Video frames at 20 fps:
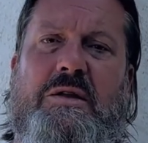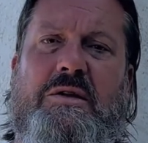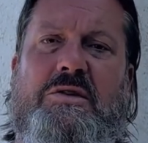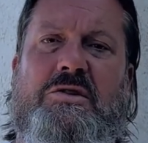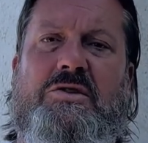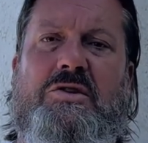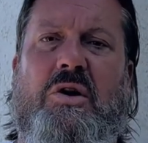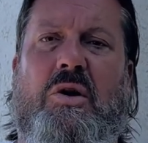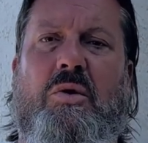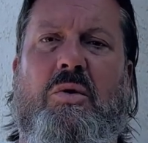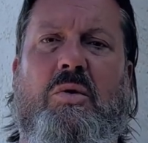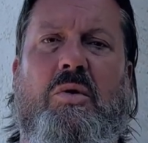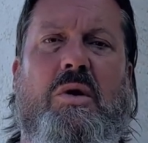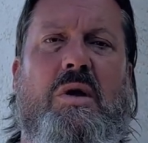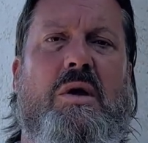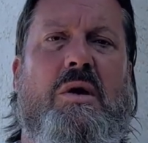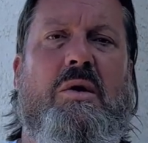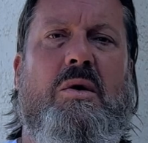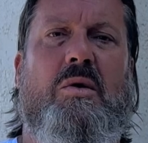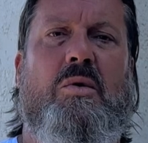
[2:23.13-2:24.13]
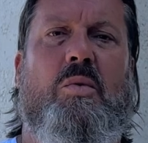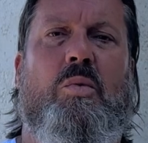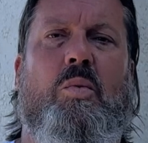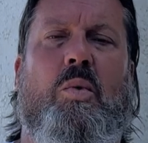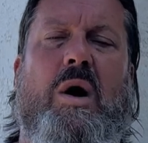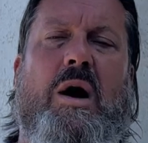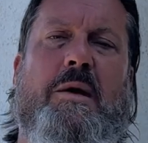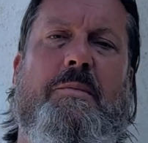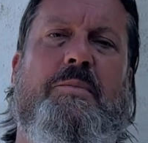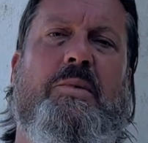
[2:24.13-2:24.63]
So
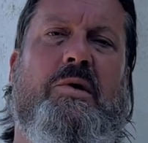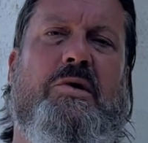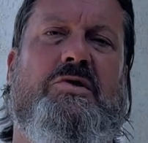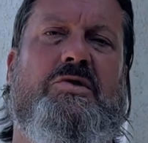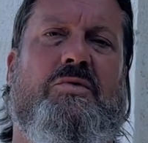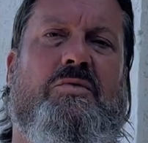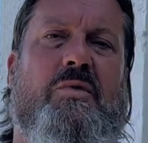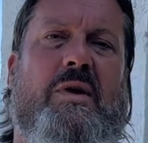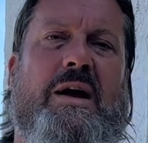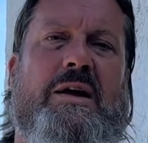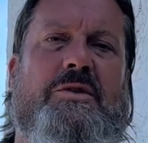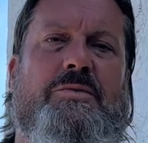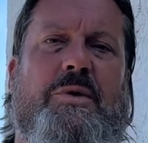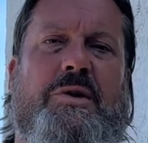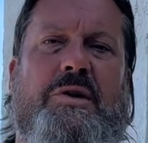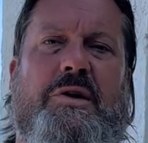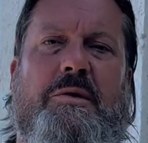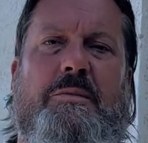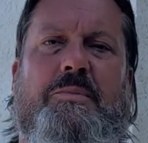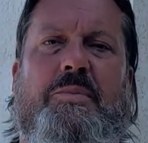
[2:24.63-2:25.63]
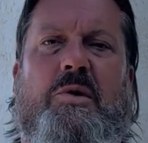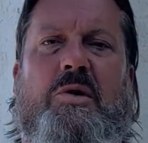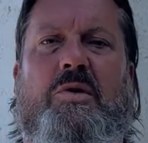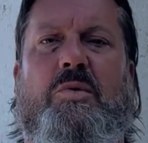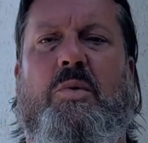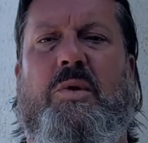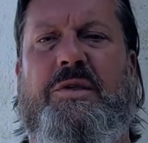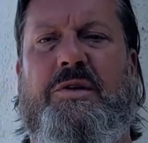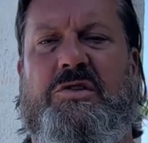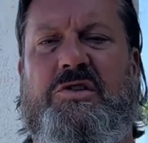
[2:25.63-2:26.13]
why book direct when you can book
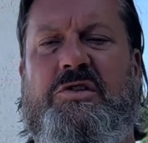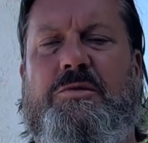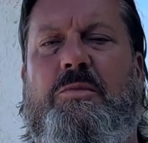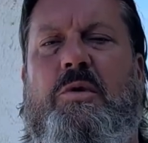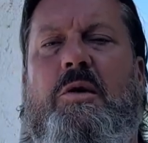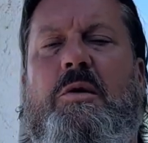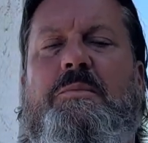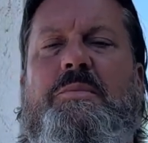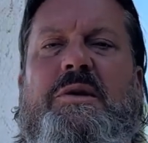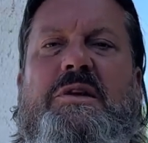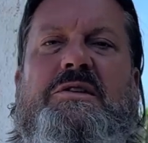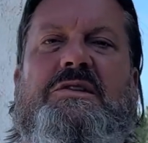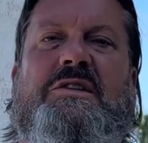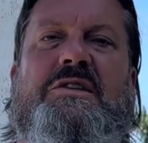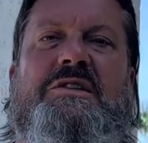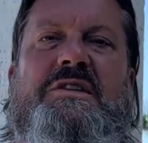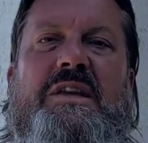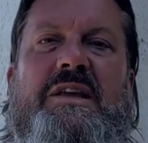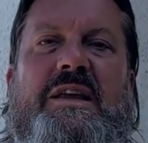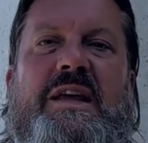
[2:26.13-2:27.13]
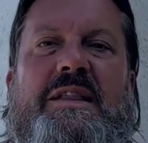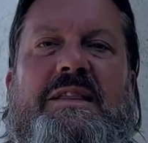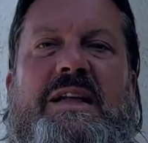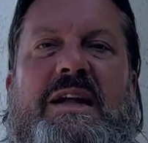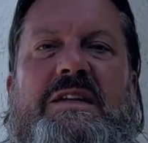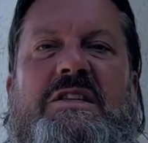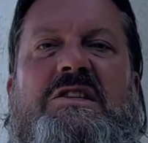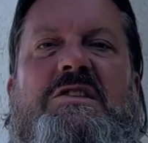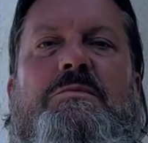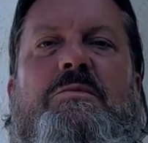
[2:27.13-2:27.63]
with a small business and get
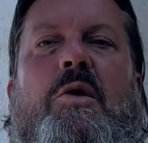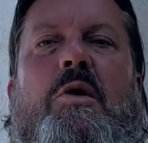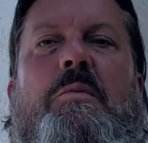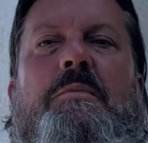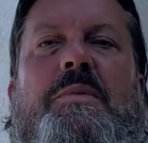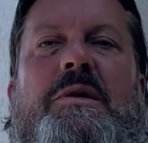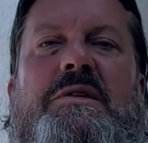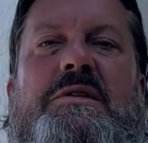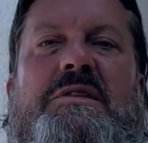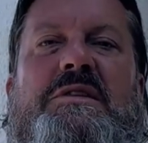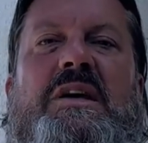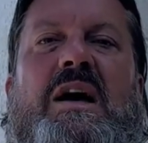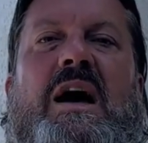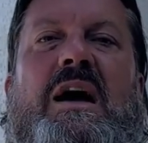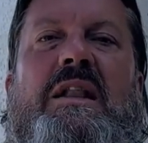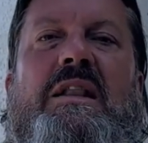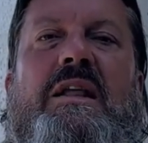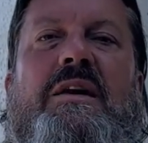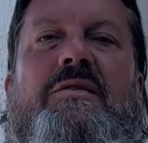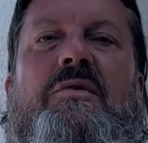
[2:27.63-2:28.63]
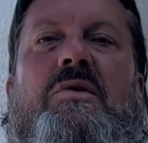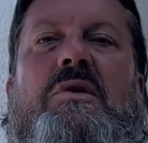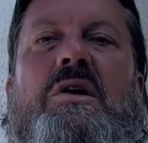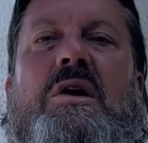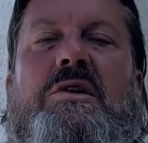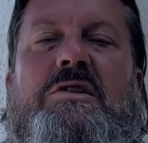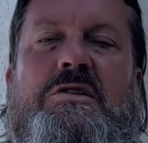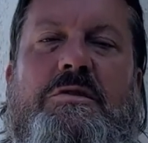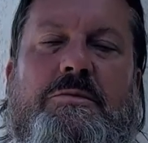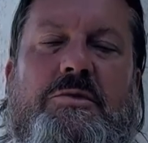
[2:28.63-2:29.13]
that small business high-level
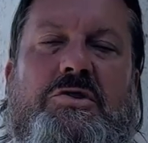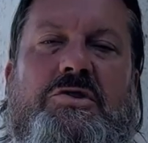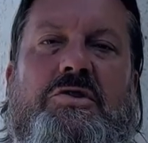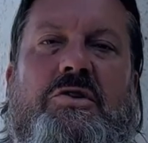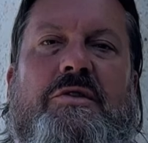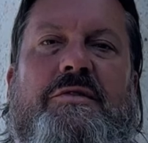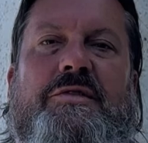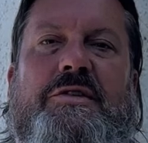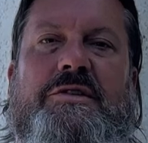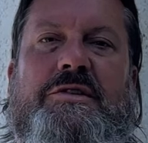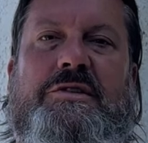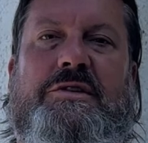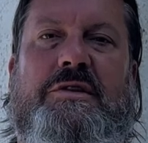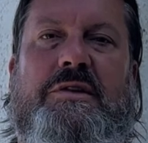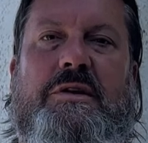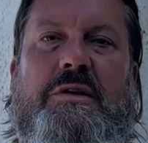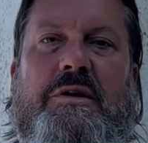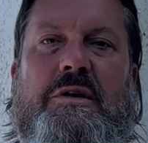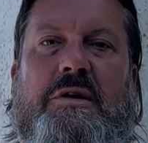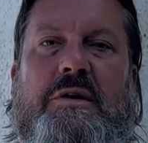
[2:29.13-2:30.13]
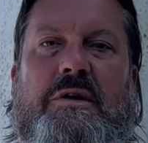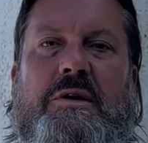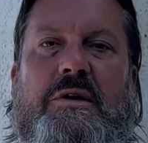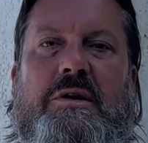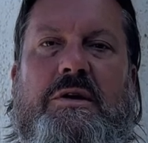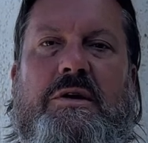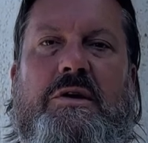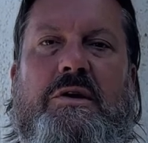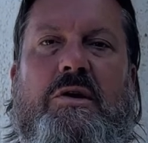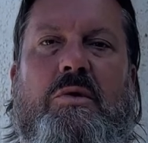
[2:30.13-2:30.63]
customer service?
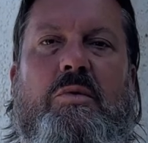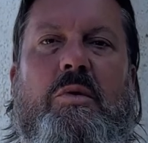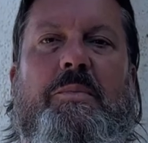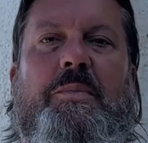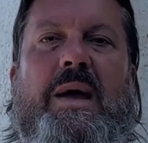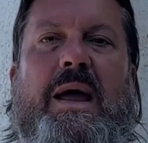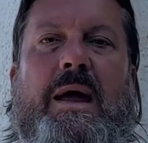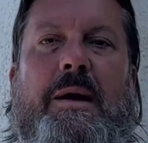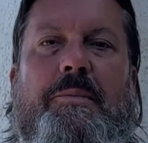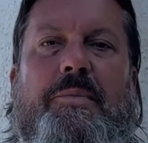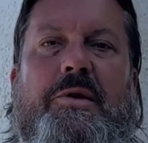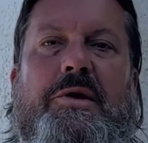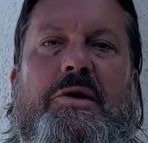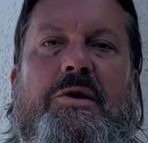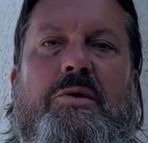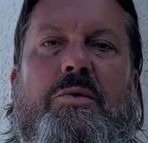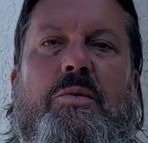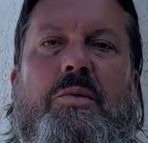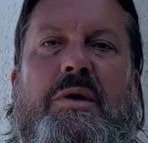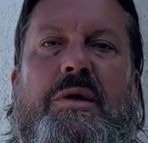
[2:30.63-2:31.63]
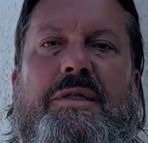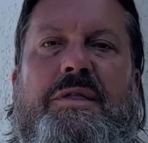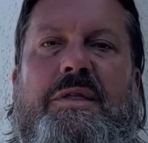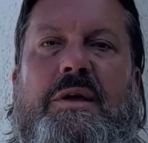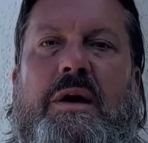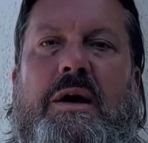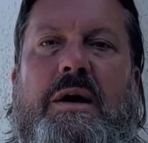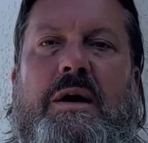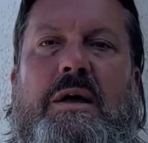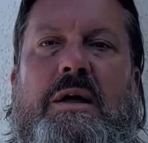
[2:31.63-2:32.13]
You know, we'll pamper you with
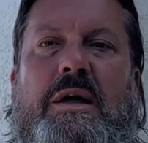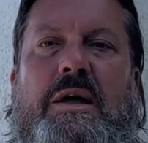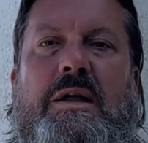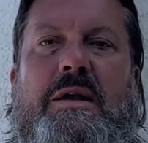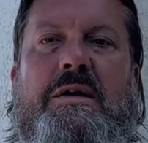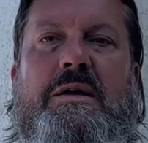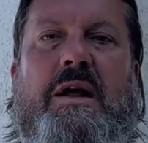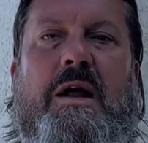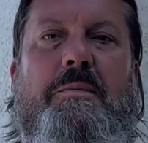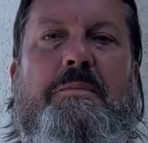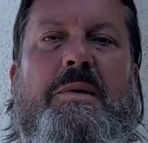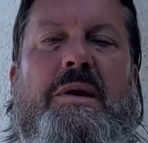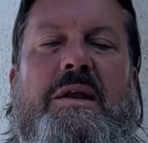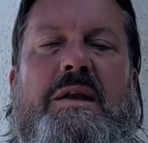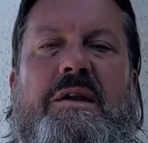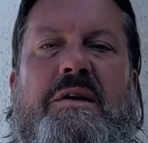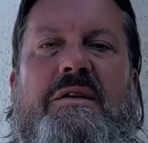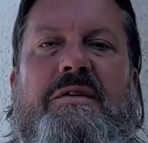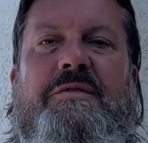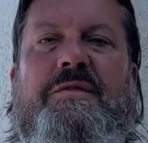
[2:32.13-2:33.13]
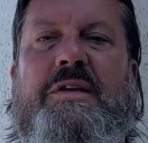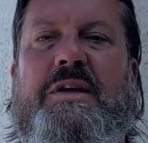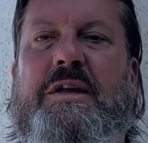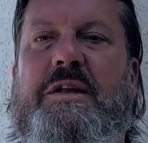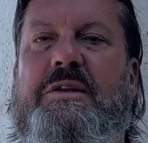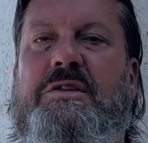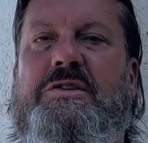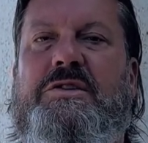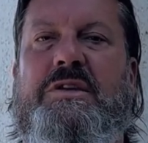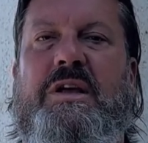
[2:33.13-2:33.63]
uh, not being
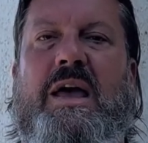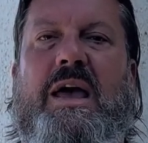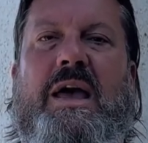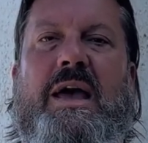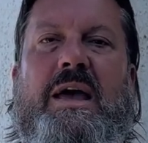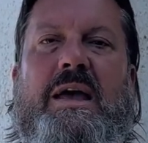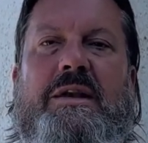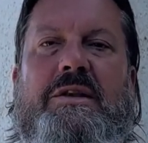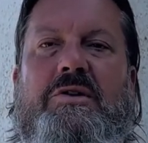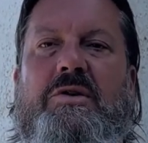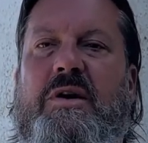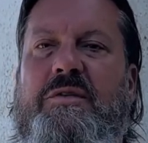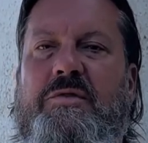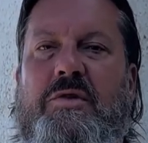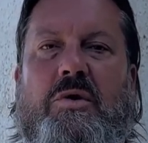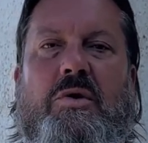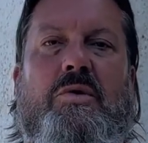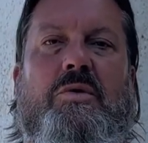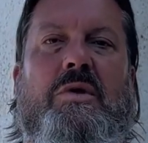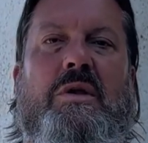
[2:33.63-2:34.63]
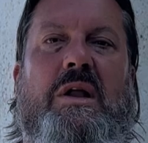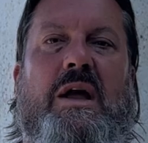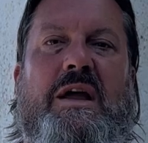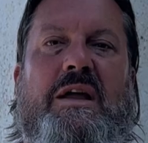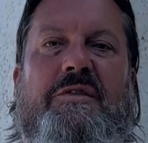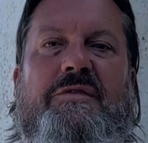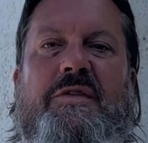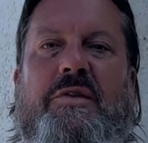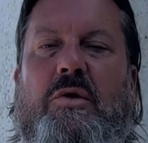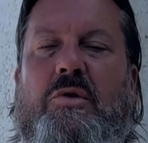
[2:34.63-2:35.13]
inconvenienced, and you have your own
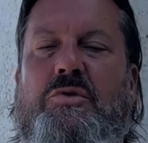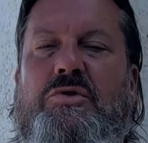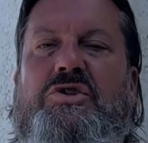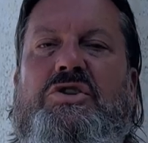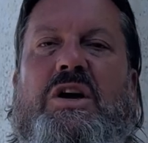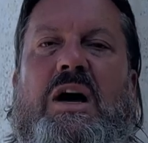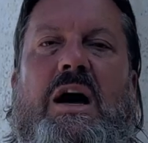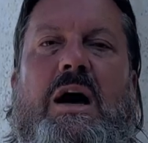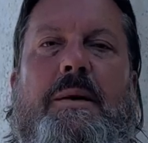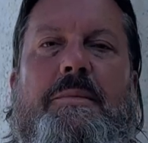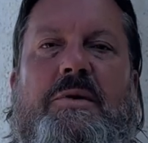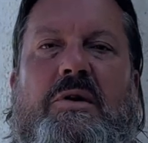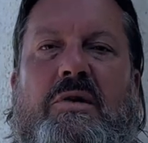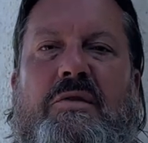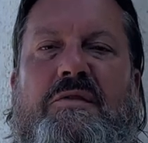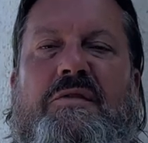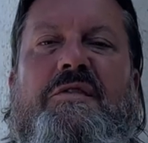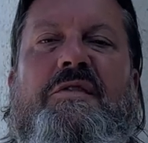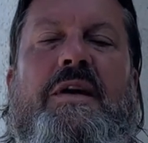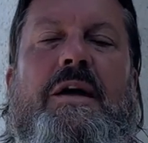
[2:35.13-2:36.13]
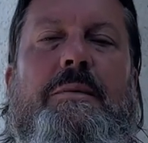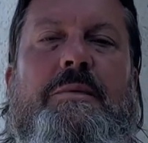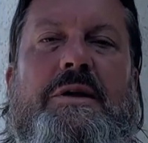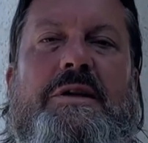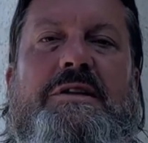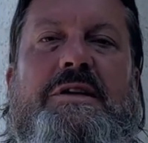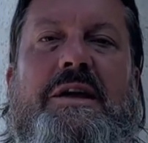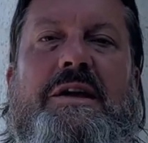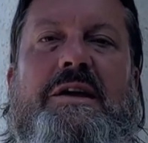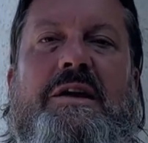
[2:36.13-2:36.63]
life and own job and own family
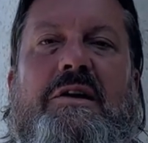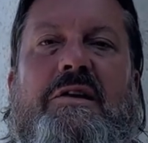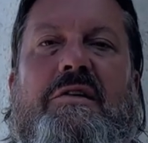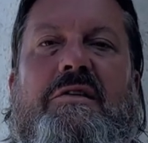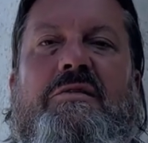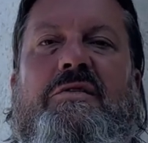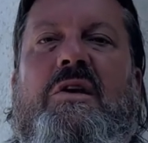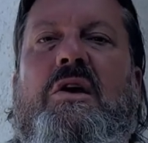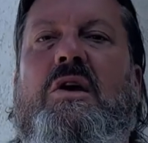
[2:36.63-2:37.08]
to take care of.